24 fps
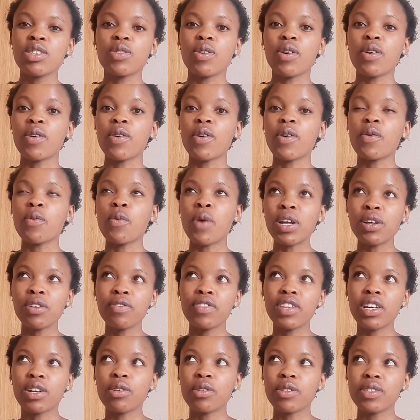So one
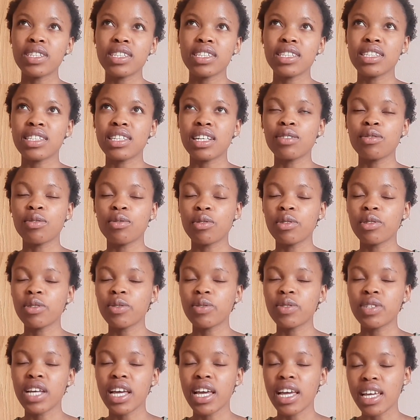of the courses that we're going
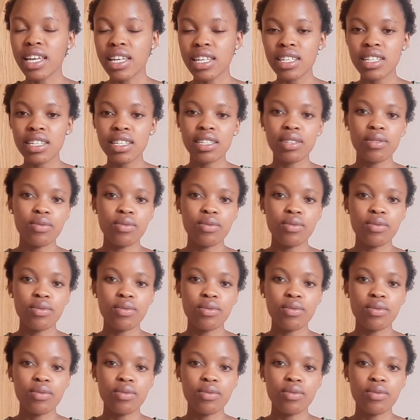to take